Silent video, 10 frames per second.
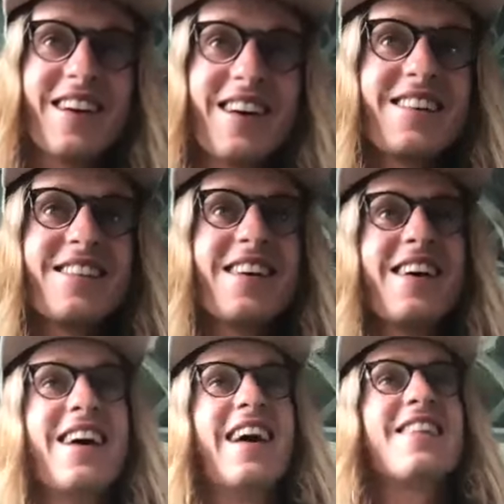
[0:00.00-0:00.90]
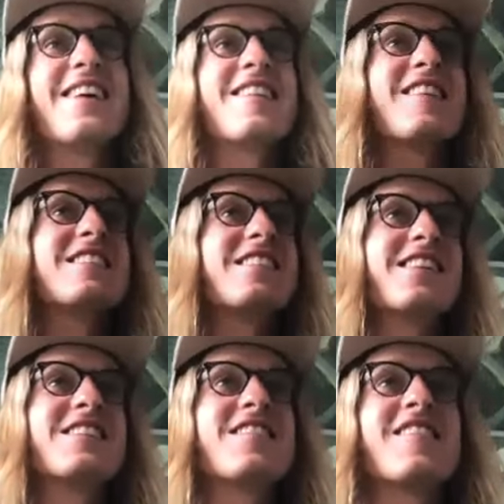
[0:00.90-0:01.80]
yeah. I think it's such an
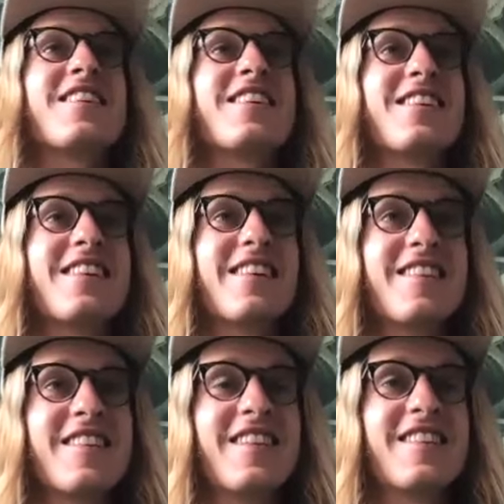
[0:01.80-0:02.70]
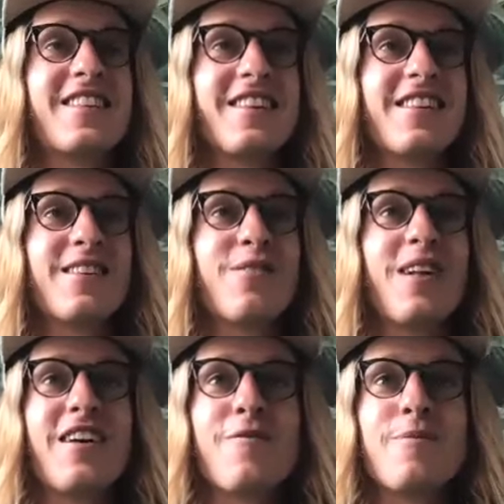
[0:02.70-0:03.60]
interesting season of
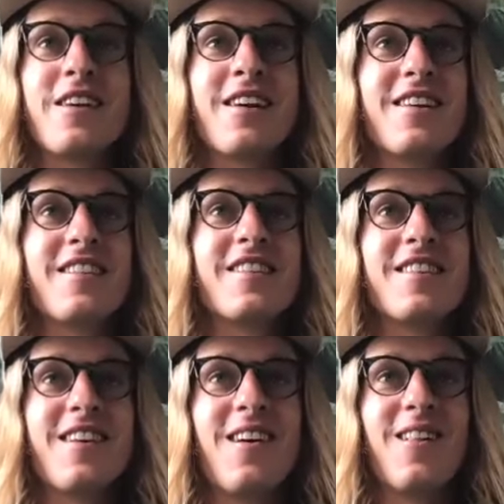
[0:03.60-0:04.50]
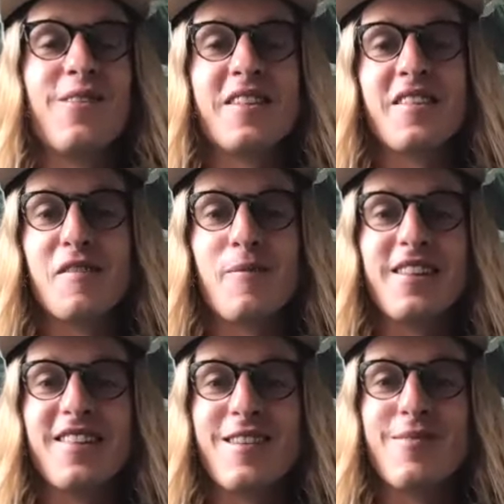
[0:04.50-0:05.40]
life because all of us have
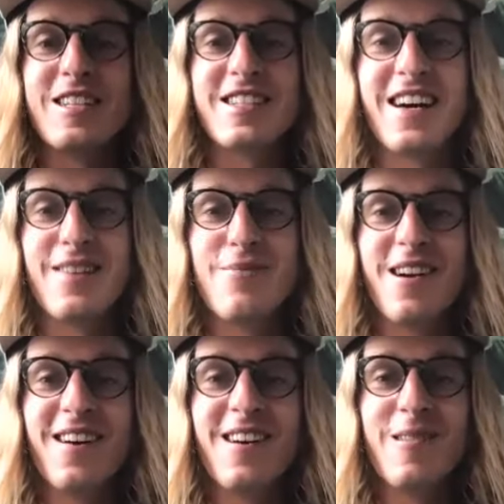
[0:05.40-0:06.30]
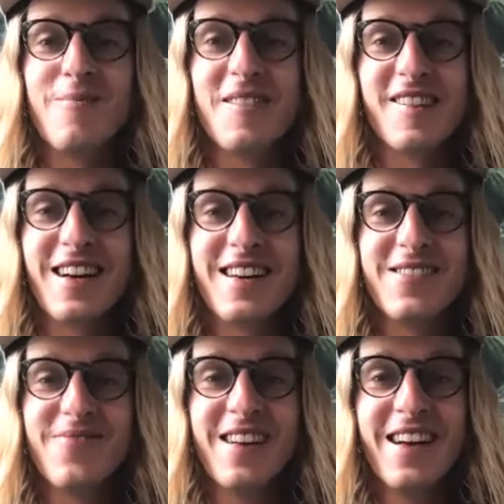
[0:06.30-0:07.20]
spent so much time in our homes.
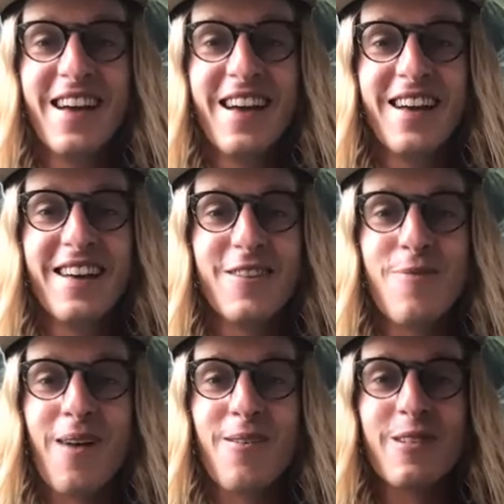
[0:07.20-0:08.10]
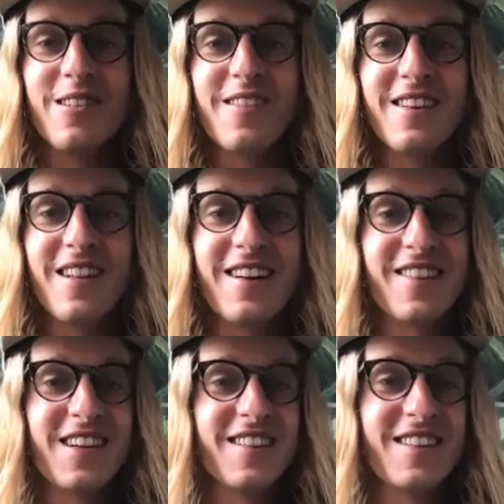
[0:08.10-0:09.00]
Um, you probably realize
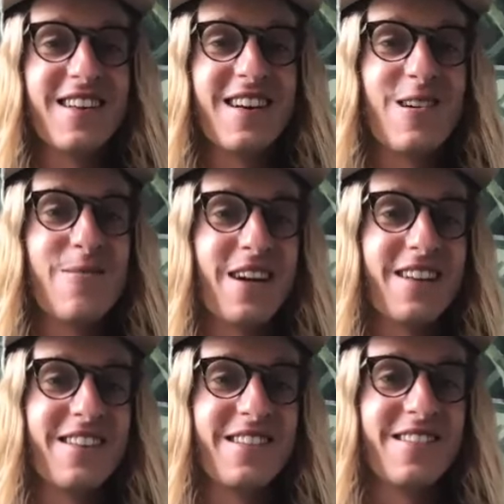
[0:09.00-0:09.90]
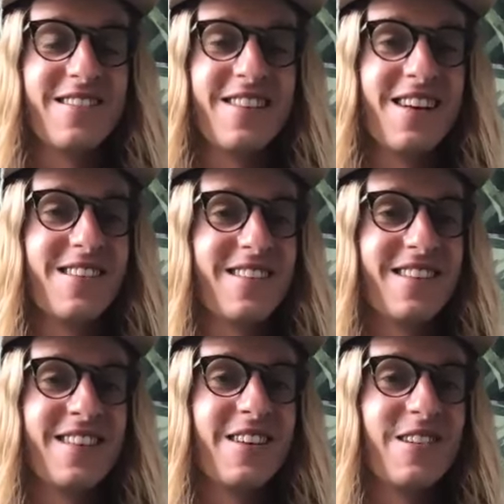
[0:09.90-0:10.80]
things in your home that you don't
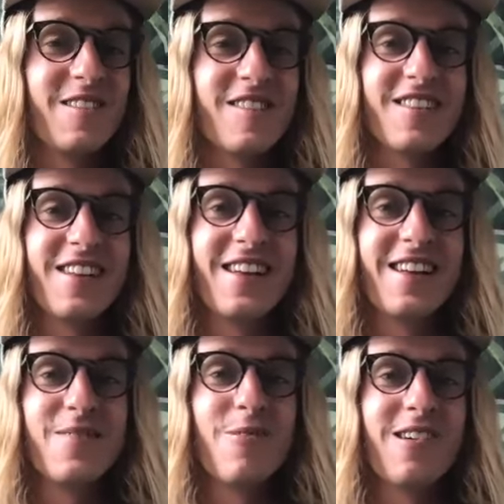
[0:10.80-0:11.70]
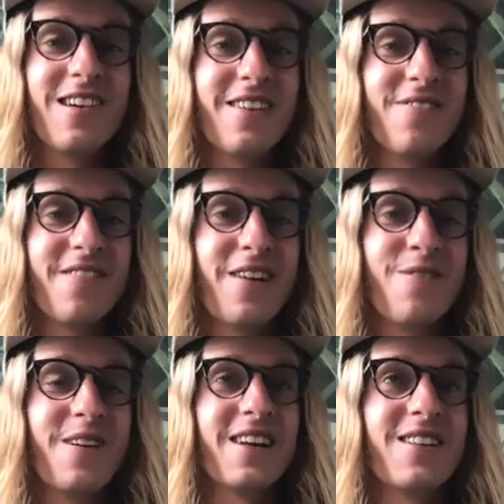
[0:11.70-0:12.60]
use or need anymore. I, I
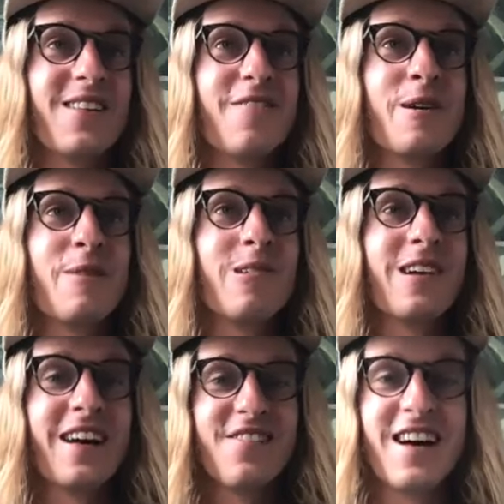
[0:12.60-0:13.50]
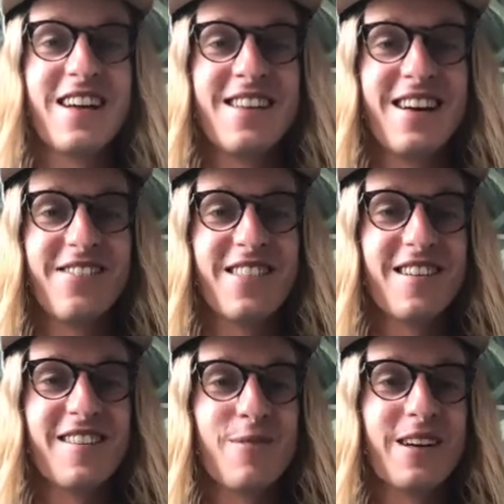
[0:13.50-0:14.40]
feel like a lot of people kind of got done with
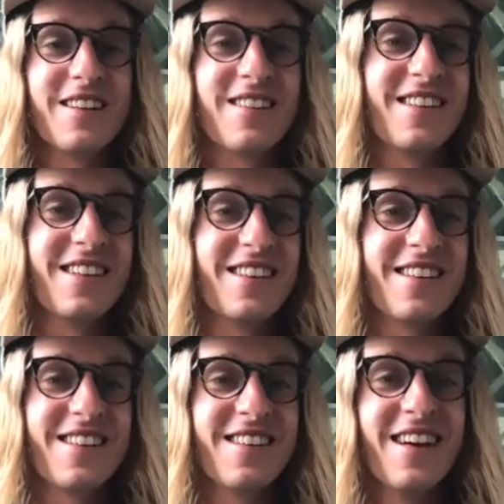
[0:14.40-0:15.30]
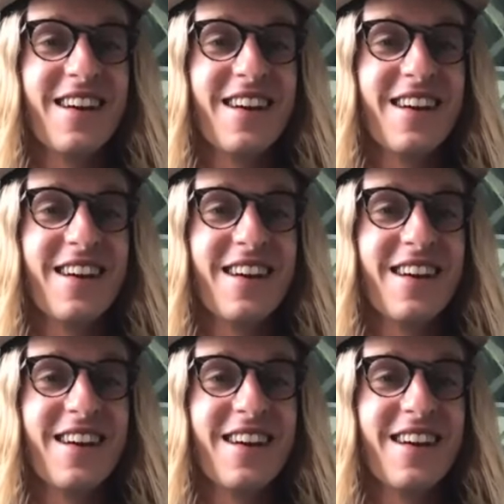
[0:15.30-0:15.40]
their spring cleaning the